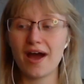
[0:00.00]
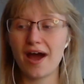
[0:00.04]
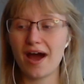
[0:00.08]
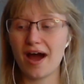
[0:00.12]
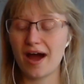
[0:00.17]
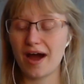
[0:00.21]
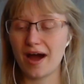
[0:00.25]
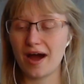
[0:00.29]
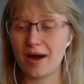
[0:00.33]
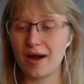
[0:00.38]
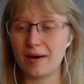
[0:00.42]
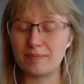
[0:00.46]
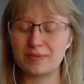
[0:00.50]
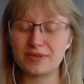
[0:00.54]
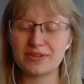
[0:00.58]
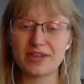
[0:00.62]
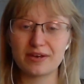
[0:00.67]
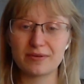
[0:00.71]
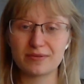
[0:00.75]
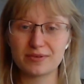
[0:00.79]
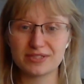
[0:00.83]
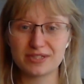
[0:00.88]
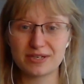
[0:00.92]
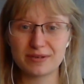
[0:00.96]
um, but they
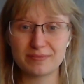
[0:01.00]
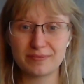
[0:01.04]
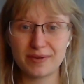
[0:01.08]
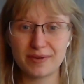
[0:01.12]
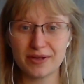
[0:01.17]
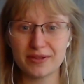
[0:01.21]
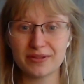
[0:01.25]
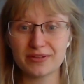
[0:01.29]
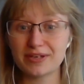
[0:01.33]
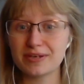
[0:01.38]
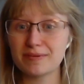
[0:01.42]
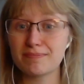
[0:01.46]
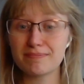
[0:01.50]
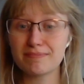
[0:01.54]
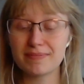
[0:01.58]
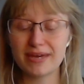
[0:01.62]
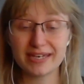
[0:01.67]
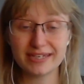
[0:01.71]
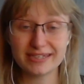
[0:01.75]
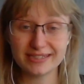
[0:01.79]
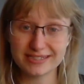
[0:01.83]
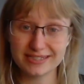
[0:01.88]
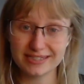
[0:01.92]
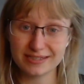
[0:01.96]
were done by the
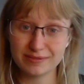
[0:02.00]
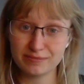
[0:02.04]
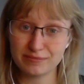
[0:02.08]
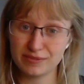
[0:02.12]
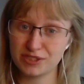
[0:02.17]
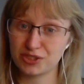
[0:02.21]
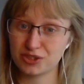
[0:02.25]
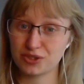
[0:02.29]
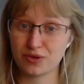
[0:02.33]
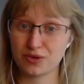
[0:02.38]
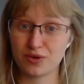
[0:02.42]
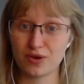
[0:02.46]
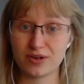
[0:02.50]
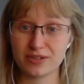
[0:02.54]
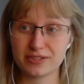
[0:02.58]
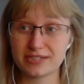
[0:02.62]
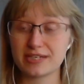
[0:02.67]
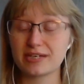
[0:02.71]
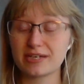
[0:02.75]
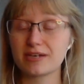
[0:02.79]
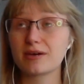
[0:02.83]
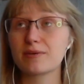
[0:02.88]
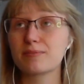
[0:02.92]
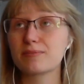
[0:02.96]
amazing Mischa
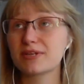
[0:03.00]
Crossing.